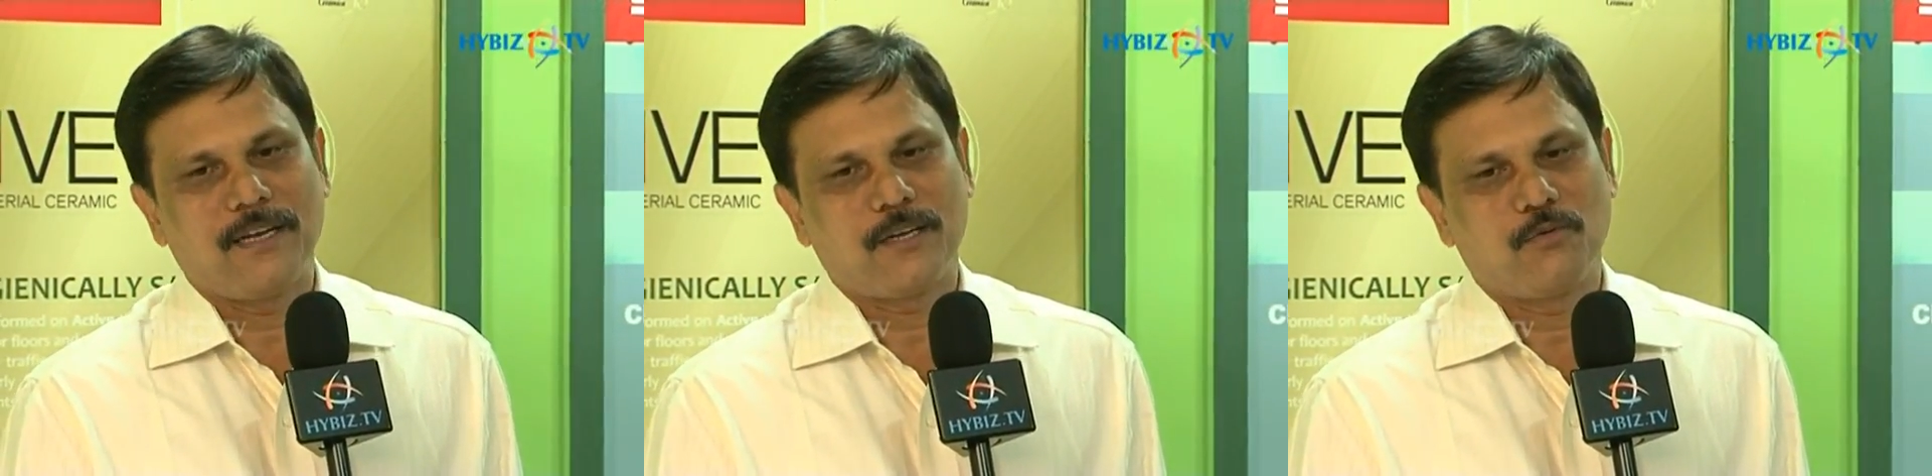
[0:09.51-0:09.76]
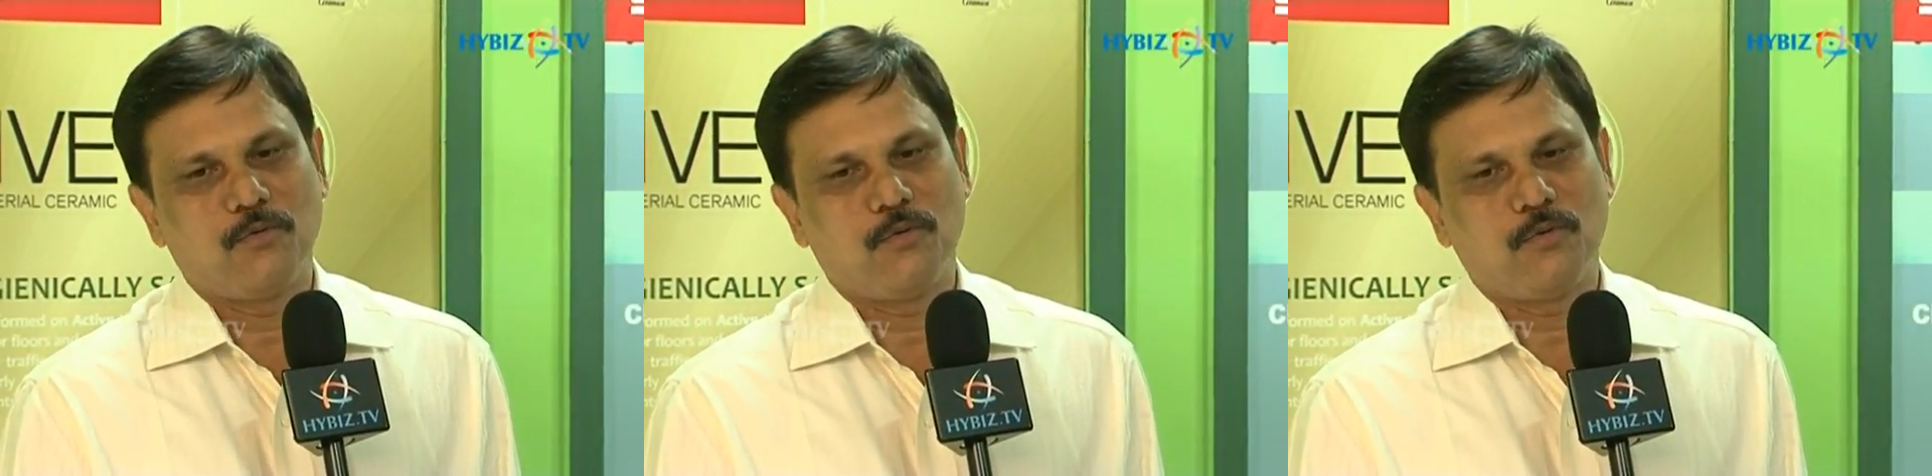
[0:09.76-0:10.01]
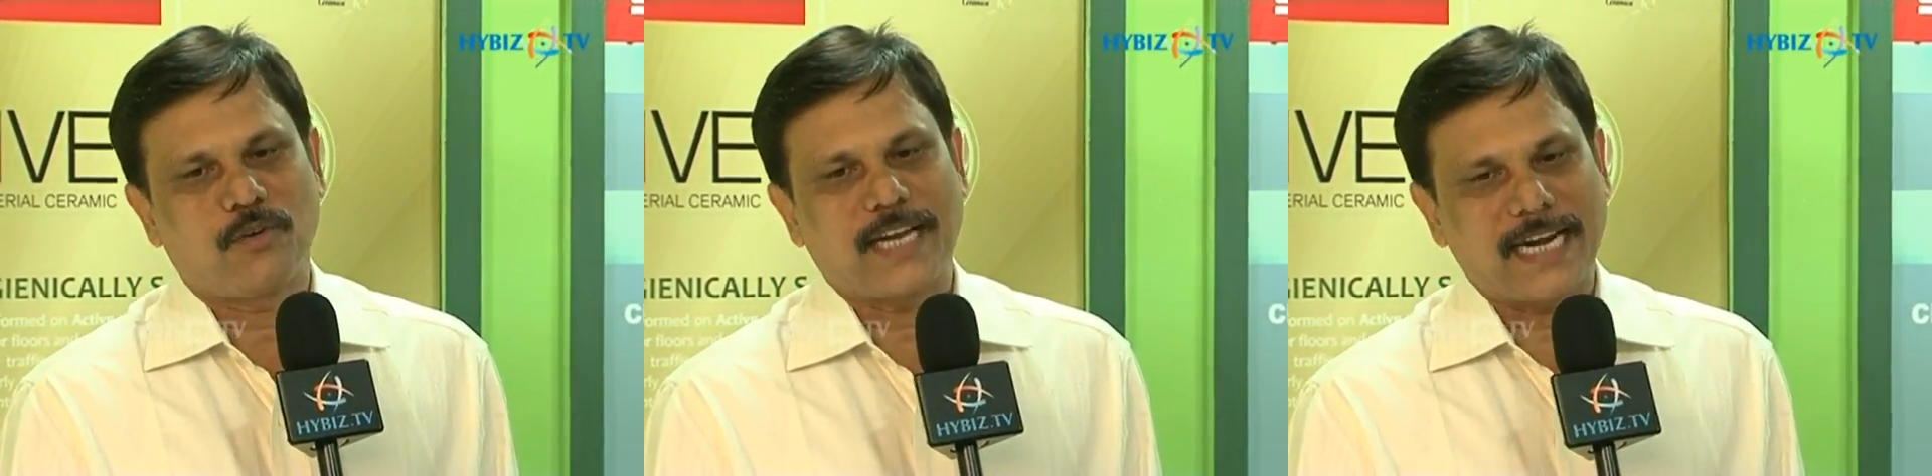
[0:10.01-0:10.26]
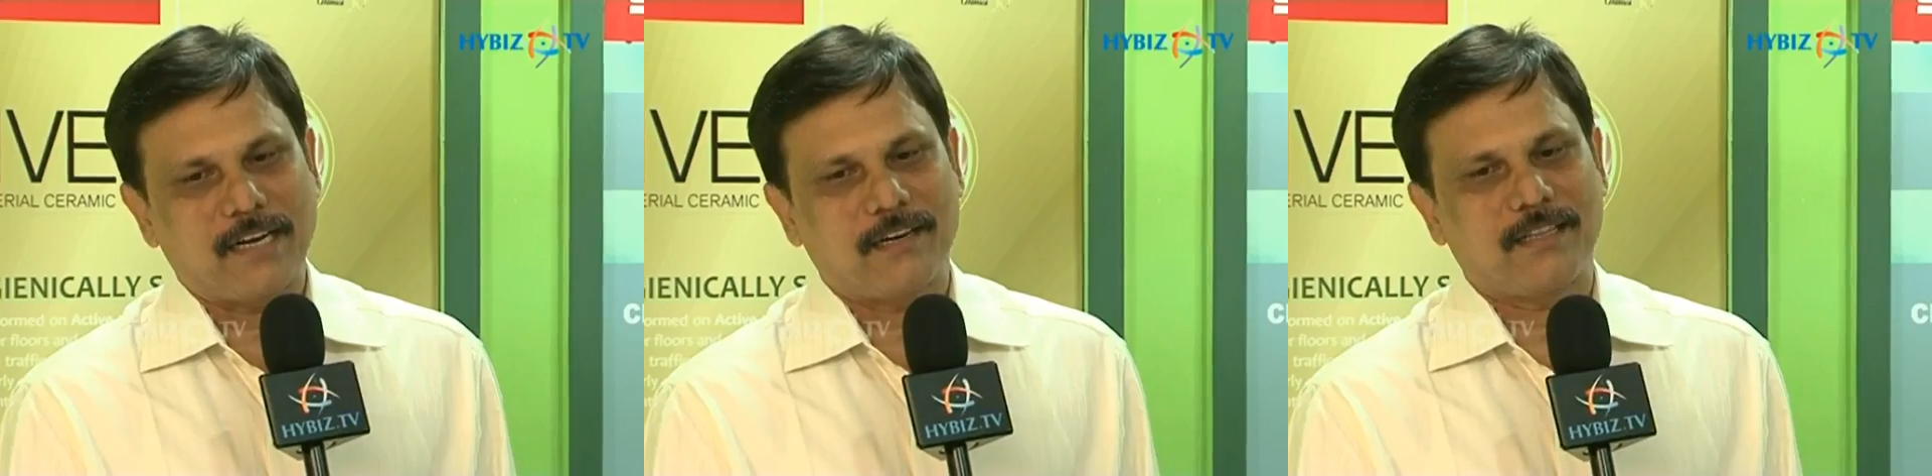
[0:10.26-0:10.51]
to
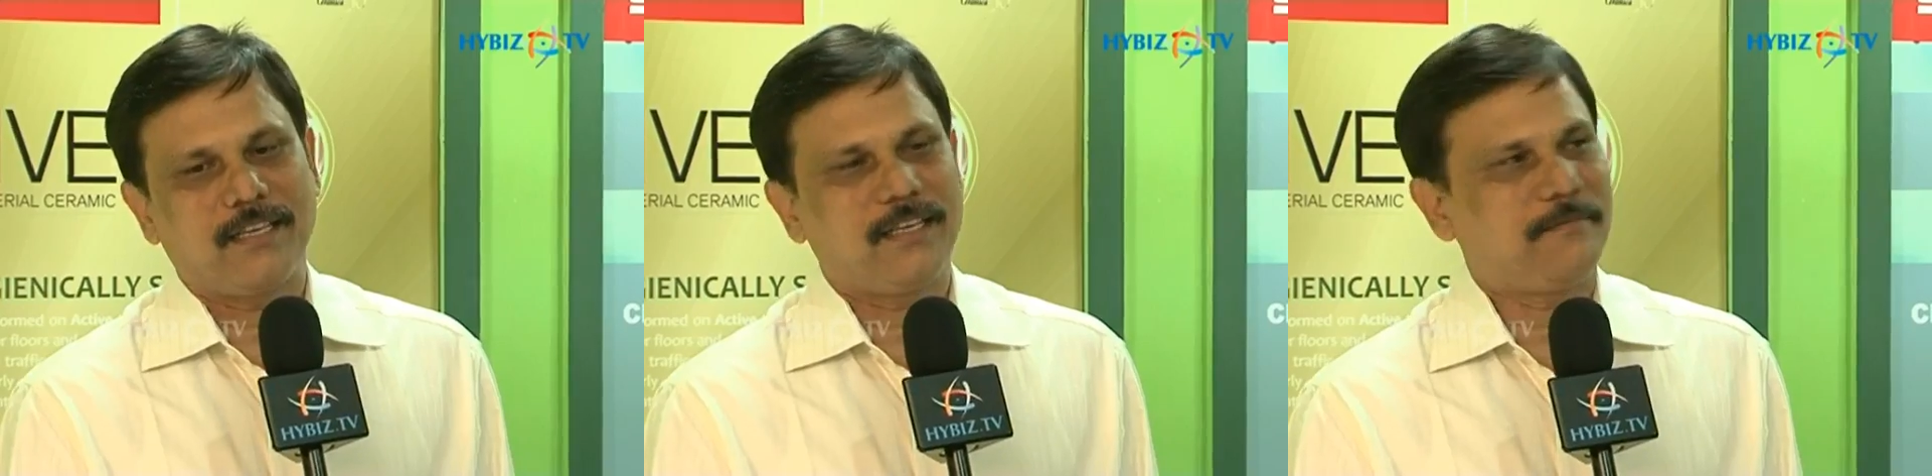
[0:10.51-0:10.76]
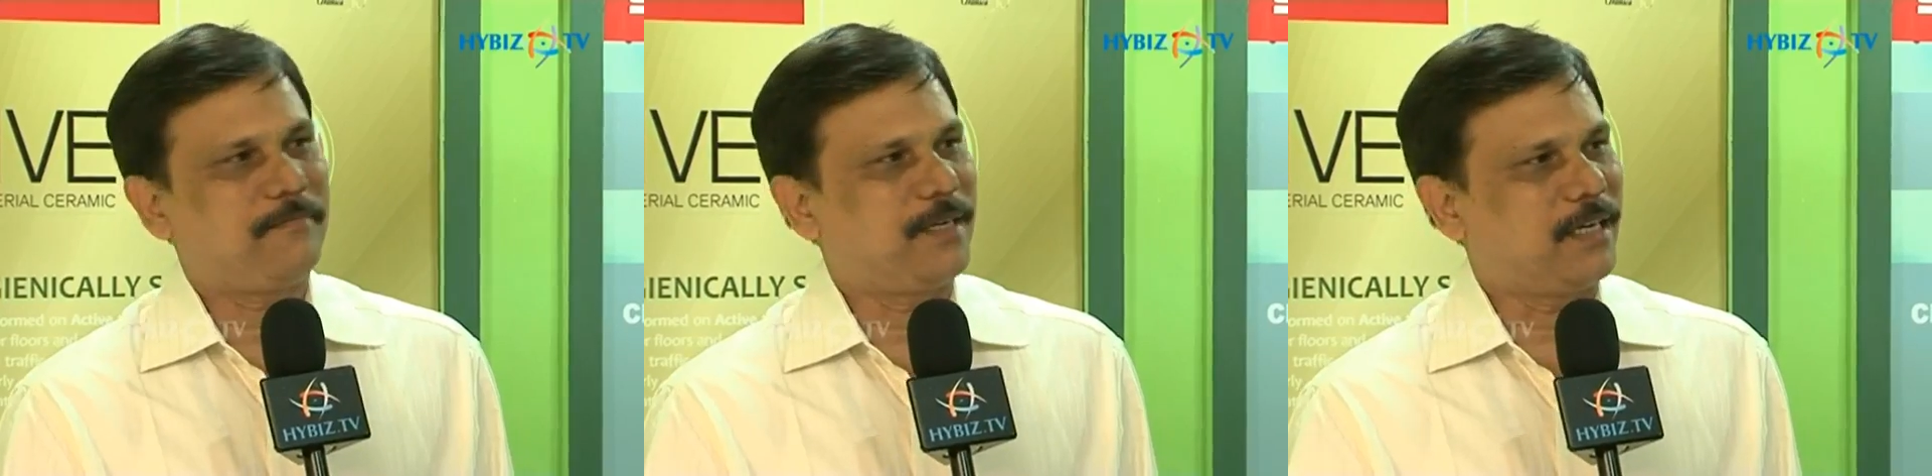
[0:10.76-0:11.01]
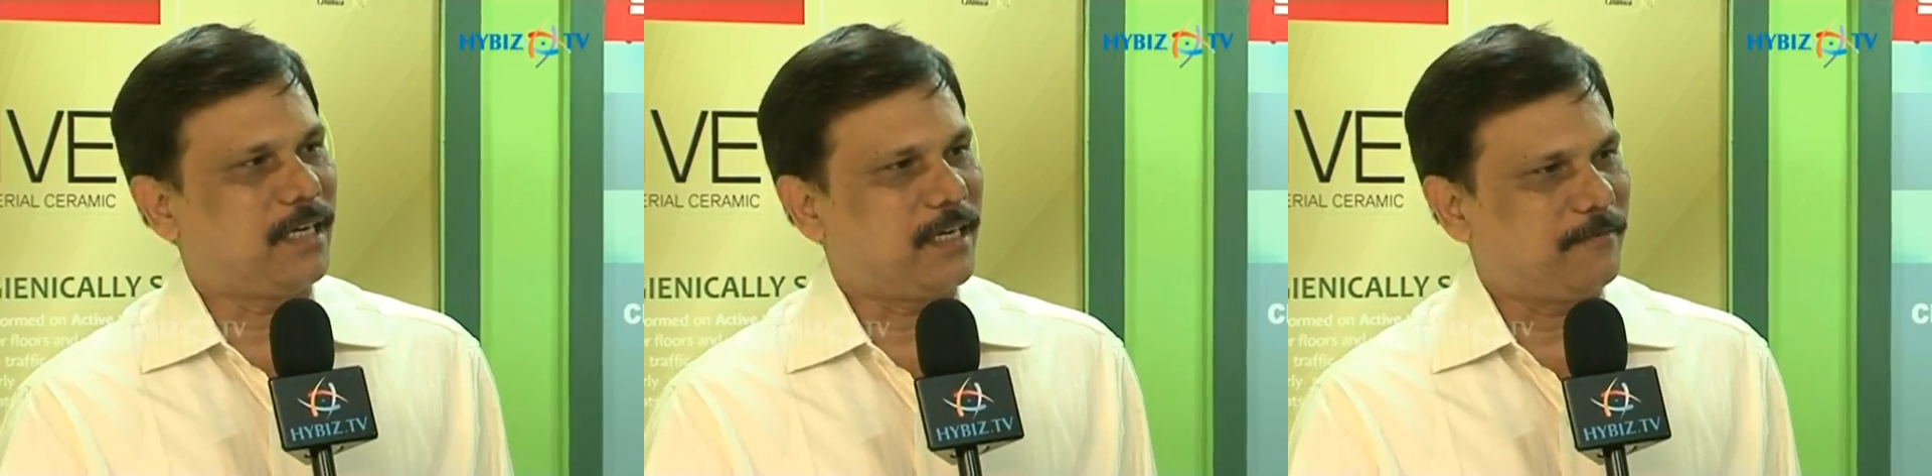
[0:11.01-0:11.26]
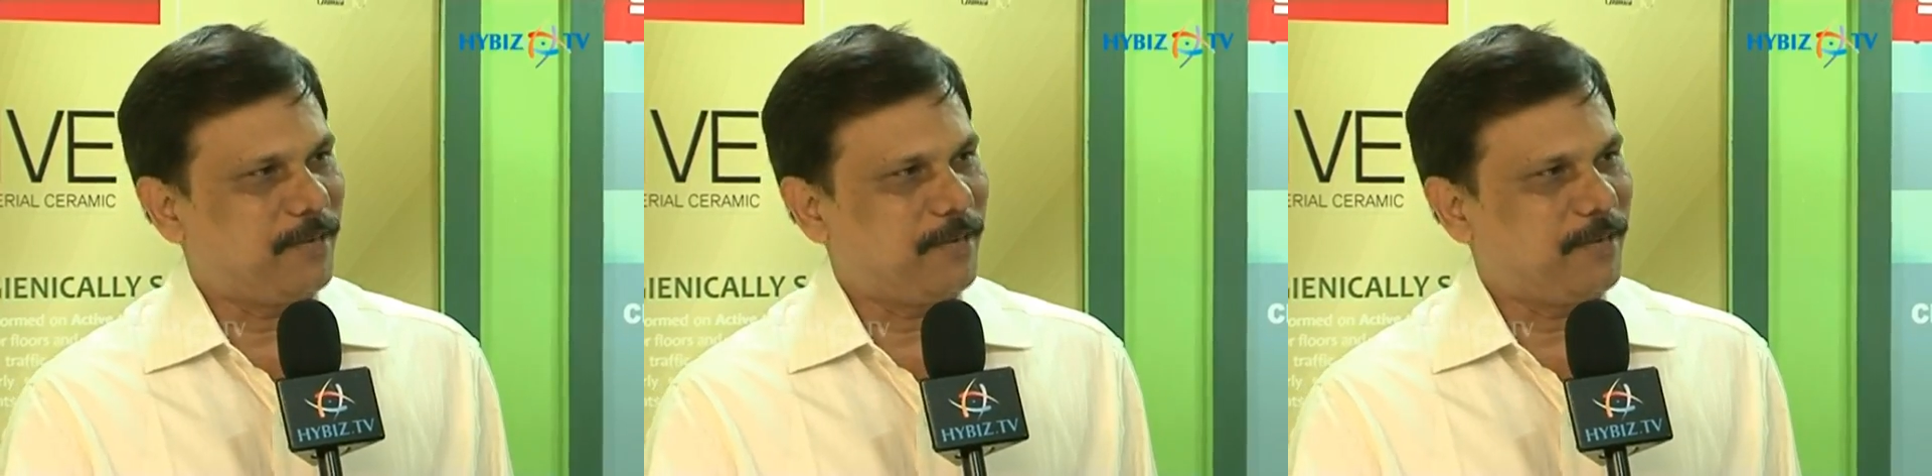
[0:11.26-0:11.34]
cater the uh,